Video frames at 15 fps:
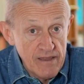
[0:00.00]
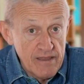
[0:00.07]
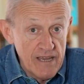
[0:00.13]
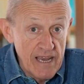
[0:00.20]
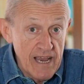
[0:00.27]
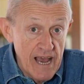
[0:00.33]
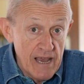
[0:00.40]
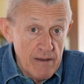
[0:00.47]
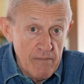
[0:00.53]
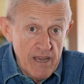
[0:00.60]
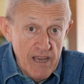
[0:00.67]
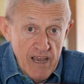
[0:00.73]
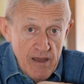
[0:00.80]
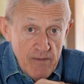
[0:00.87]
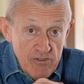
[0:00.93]
the line
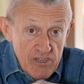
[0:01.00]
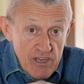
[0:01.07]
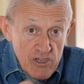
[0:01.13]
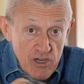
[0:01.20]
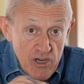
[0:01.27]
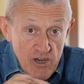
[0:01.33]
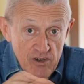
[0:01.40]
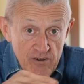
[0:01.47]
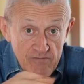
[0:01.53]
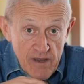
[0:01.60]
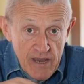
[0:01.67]
becomes a curve